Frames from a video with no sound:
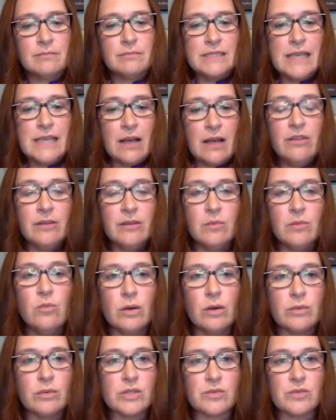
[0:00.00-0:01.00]
tell them
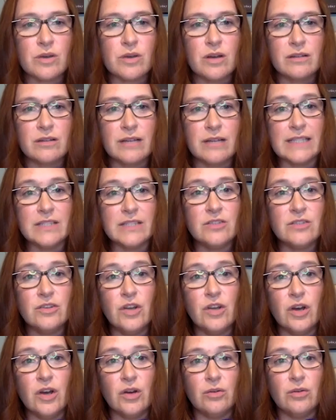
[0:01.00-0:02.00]
what was wrong. I didn't
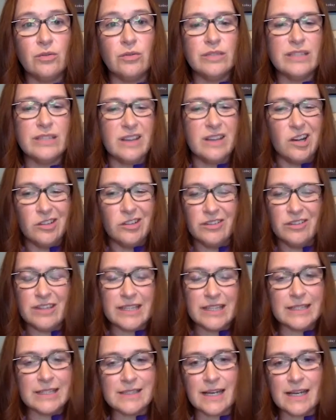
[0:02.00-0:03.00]
know that all of the
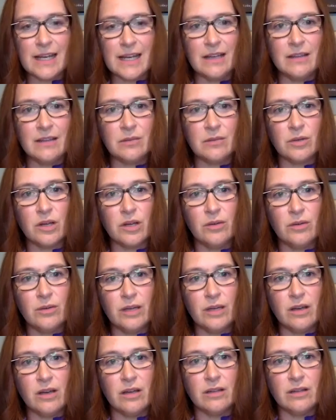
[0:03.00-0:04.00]
things that I had that were going
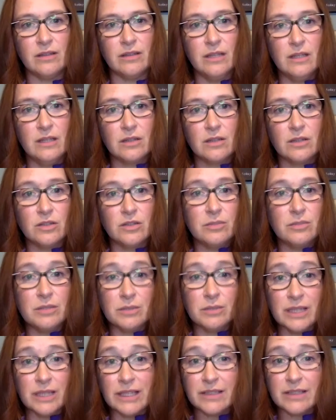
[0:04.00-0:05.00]
on could be
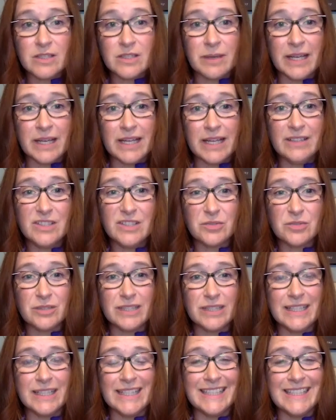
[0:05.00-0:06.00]
related to my head
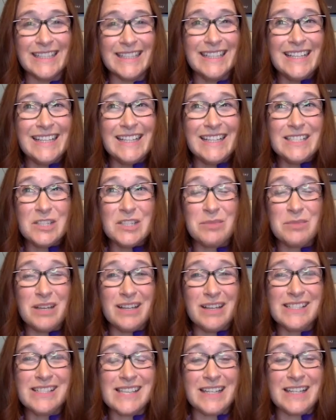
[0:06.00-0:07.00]
injury. And to be
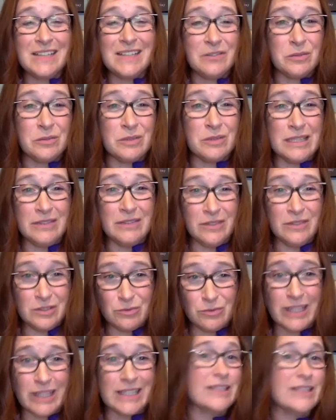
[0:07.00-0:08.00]
honest, I didn't even, even
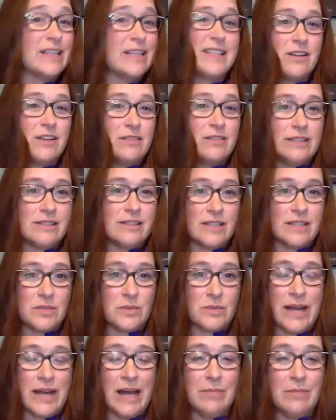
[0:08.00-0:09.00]
recognize that all these things
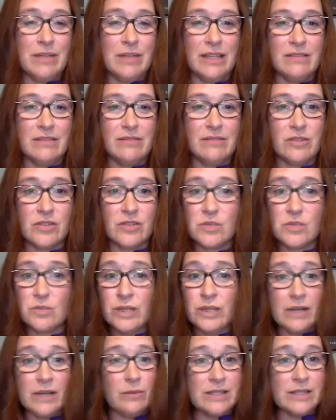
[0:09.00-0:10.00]
were happening at first. When
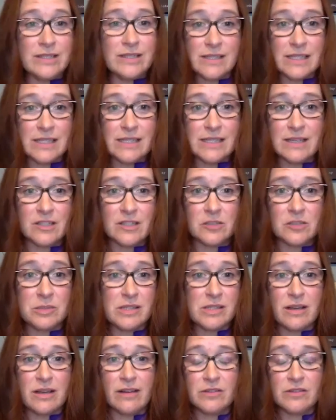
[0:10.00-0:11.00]
I went to see Dr.
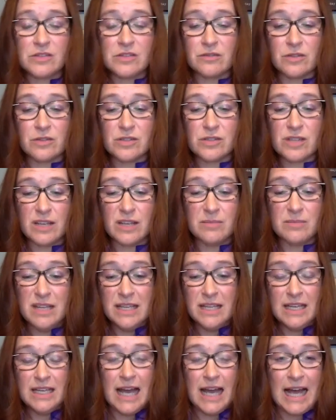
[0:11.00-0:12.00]
Bazakos the first time,
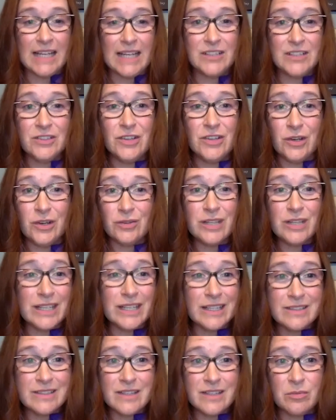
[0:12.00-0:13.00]
I didn't know that I
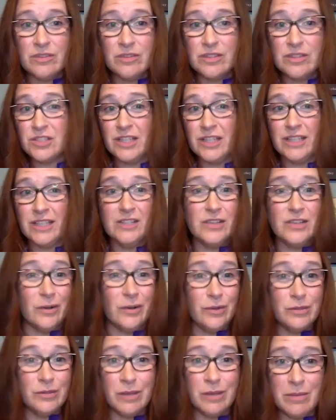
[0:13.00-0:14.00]
had double vision. I didn't know
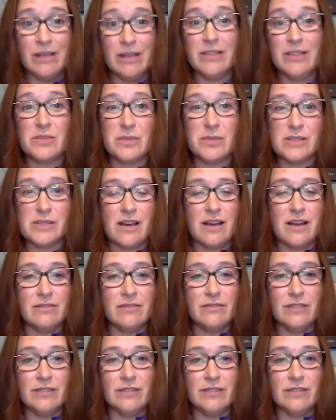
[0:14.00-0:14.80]
that my balance was off.